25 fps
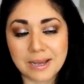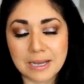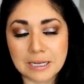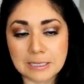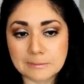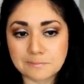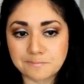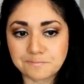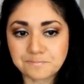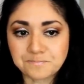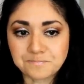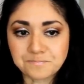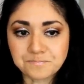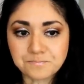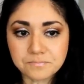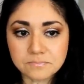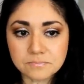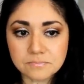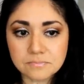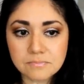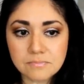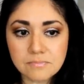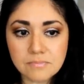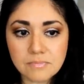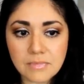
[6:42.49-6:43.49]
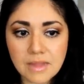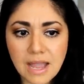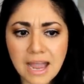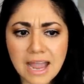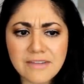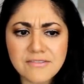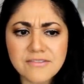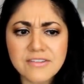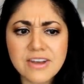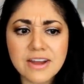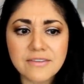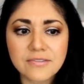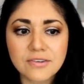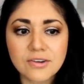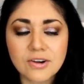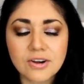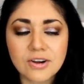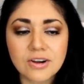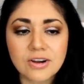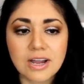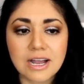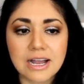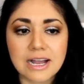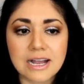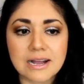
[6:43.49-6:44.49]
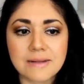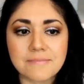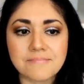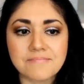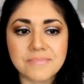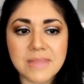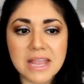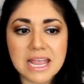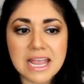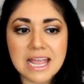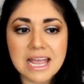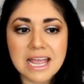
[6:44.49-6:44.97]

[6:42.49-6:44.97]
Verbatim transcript: Um, I've never, um,